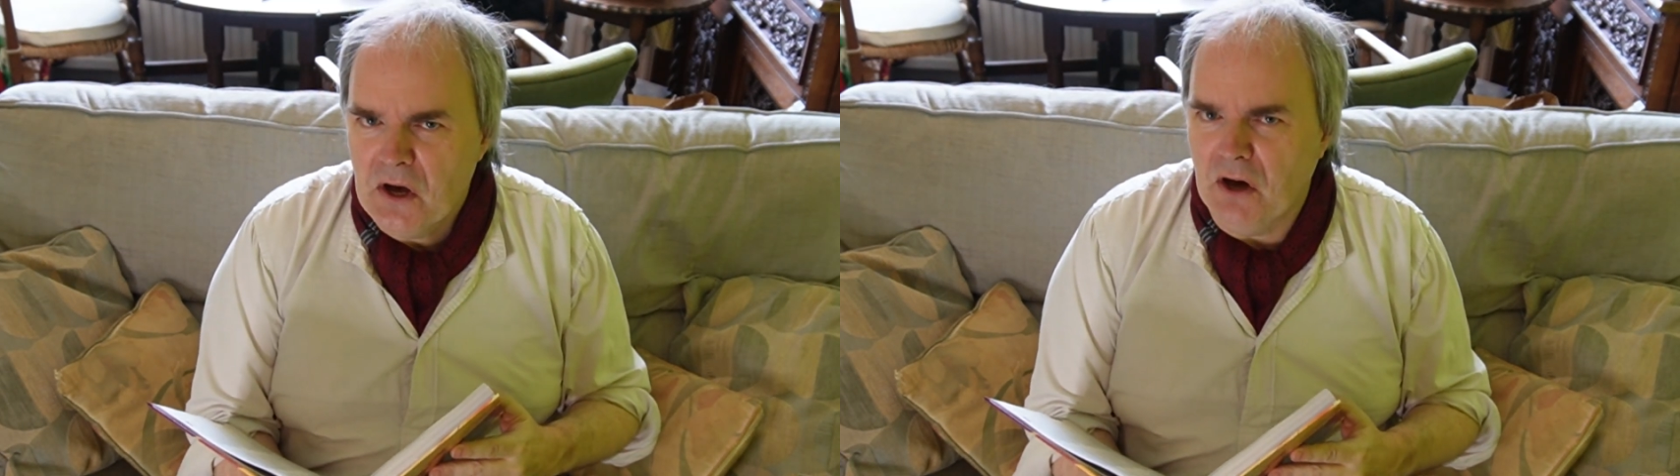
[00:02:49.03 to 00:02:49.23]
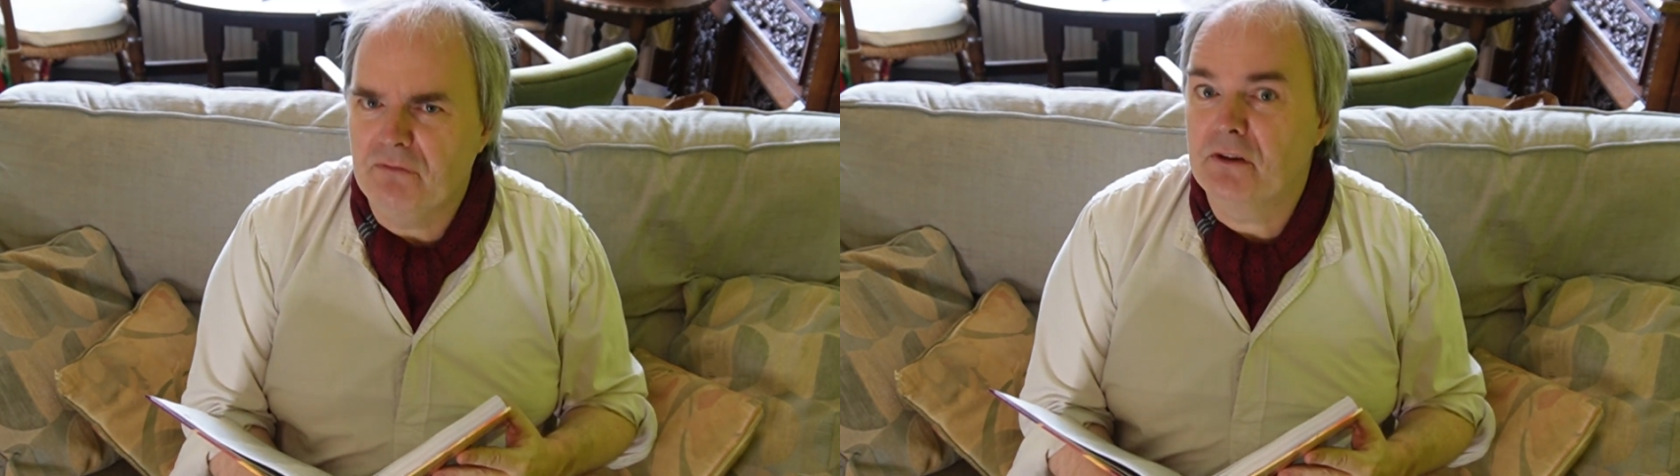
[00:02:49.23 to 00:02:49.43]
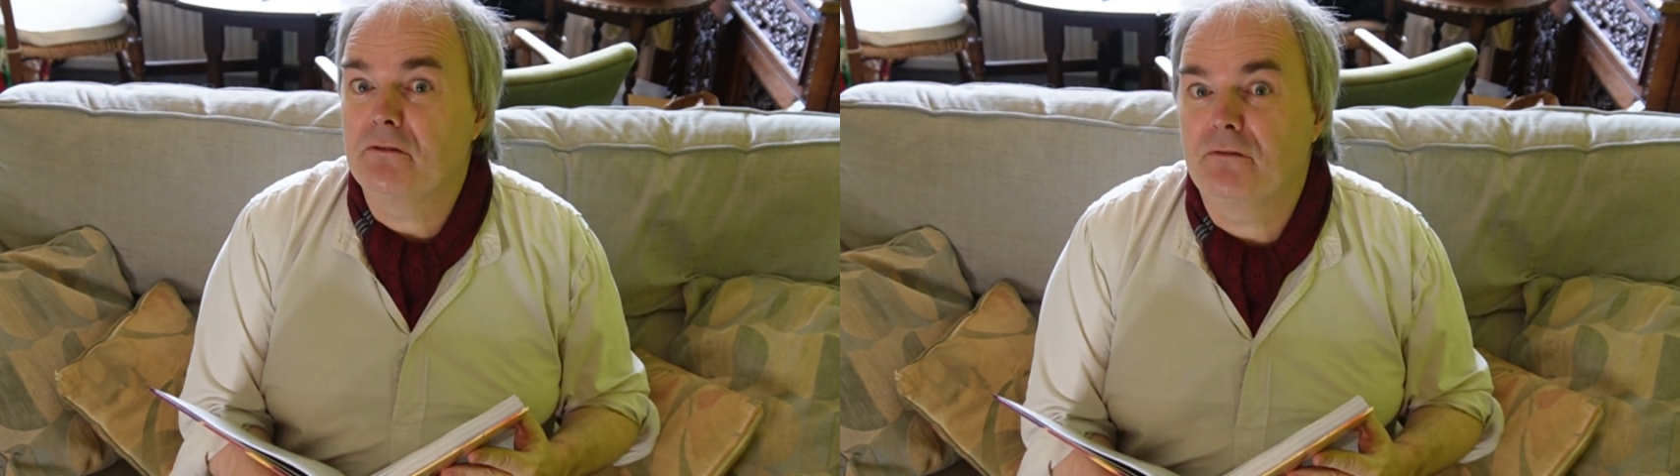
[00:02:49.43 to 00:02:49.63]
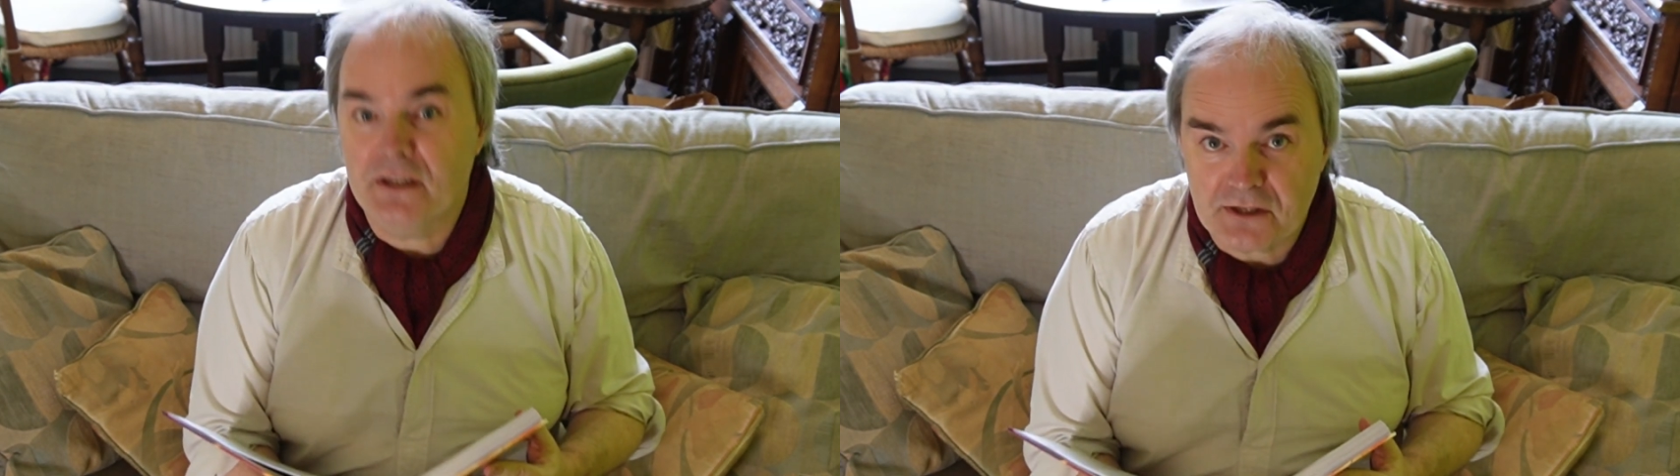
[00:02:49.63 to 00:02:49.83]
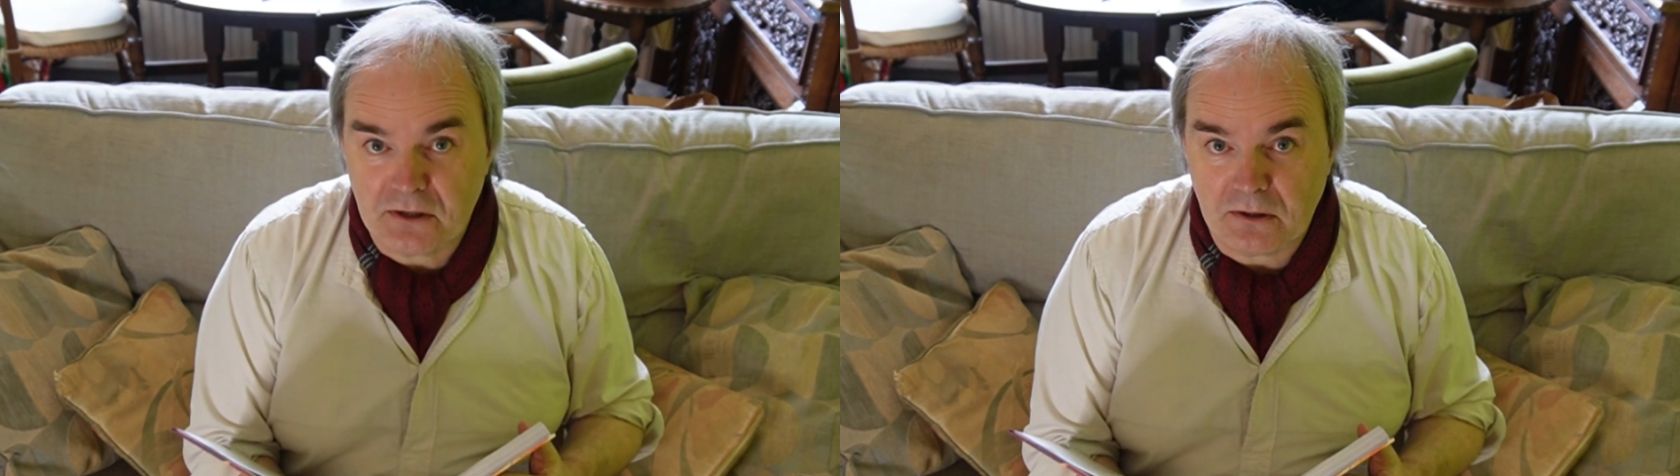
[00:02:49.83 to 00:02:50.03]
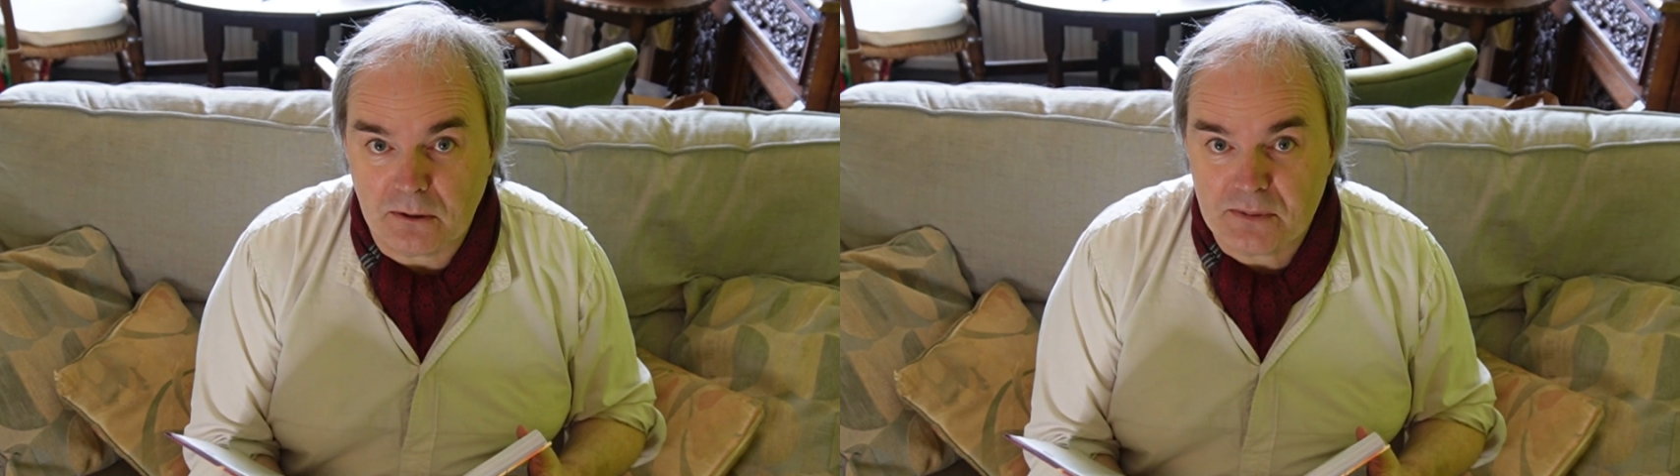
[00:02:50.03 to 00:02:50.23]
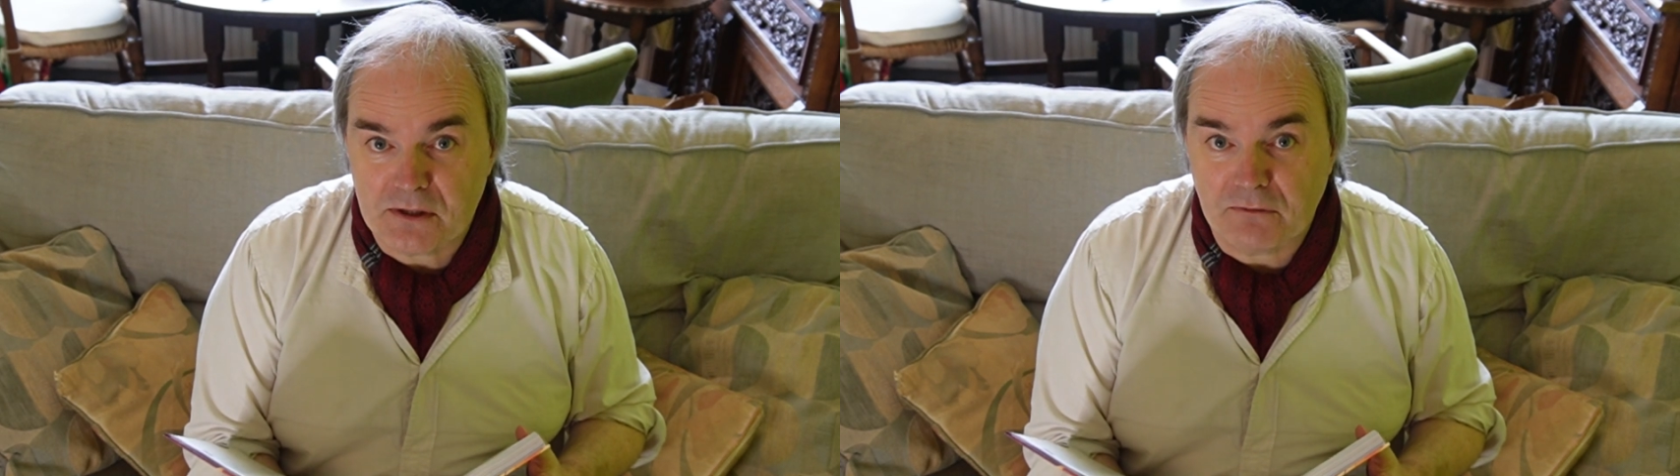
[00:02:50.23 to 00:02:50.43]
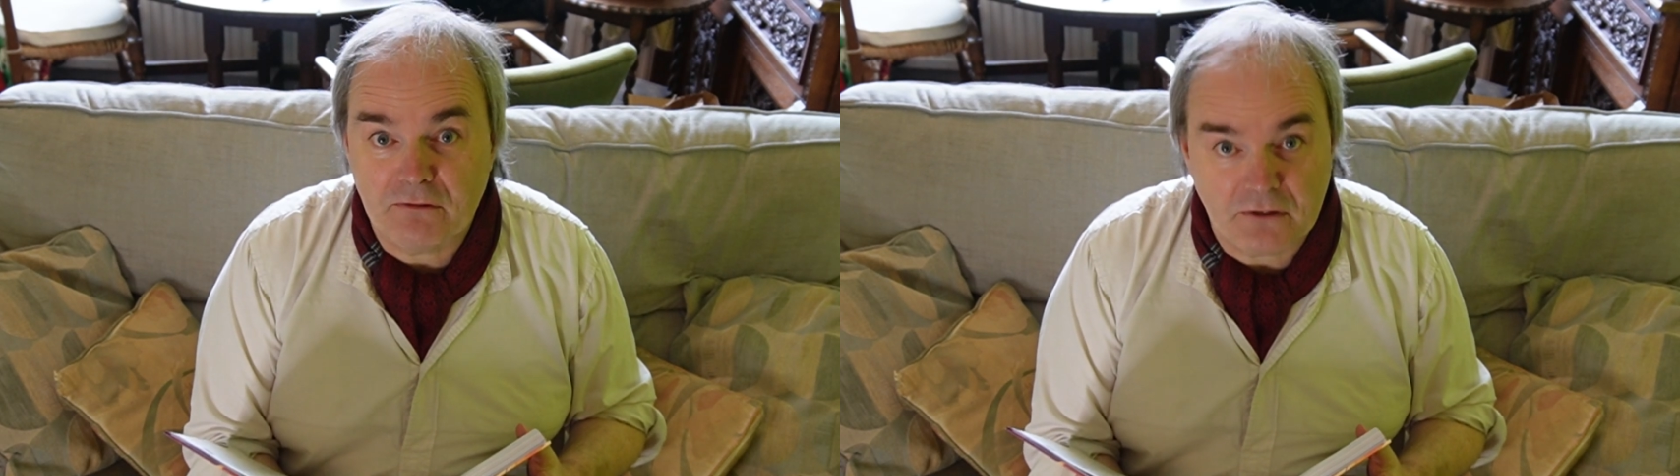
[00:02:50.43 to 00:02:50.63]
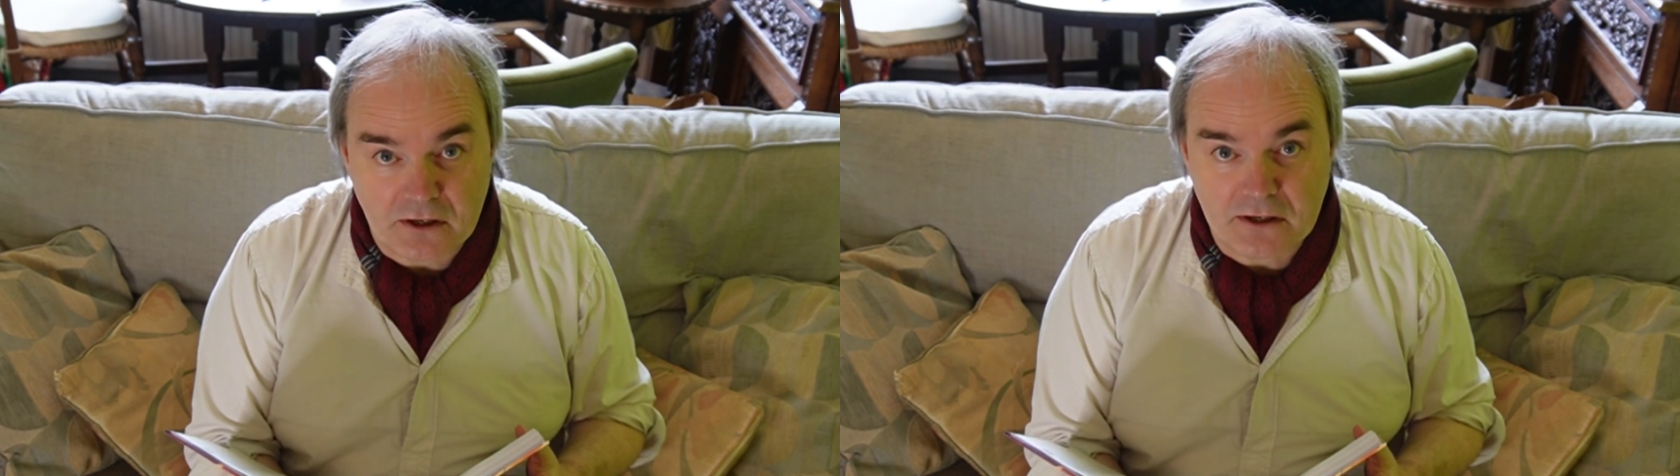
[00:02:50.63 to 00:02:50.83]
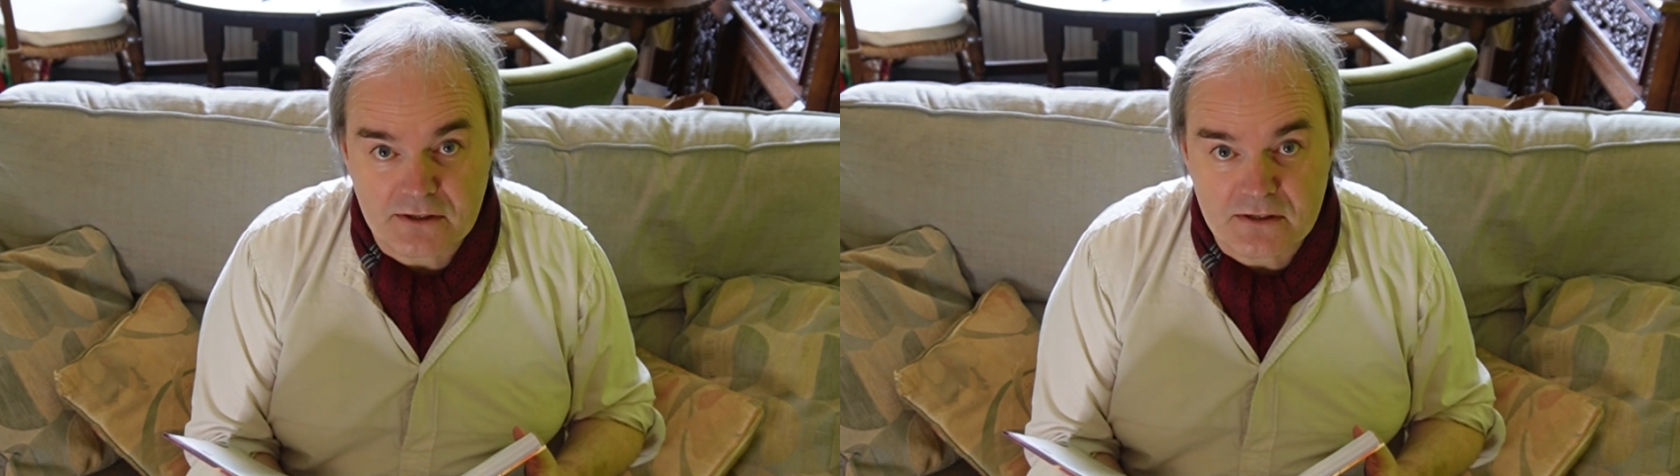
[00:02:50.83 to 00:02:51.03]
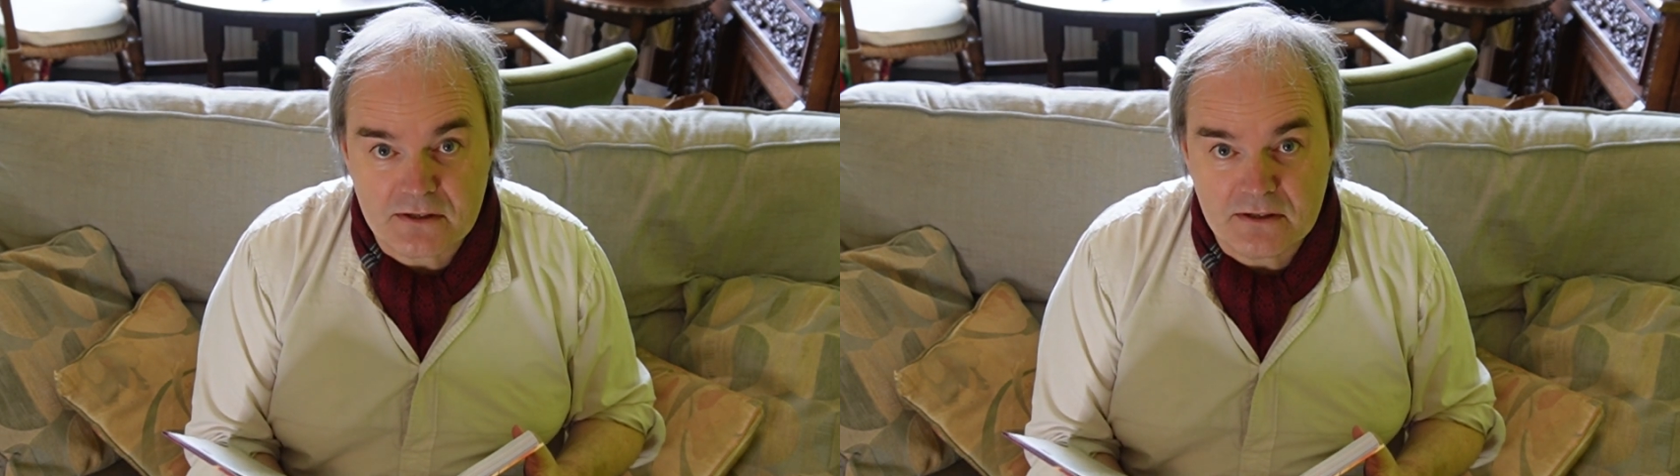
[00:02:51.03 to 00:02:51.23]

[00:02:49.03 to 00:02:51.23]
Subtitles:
of the physical option first.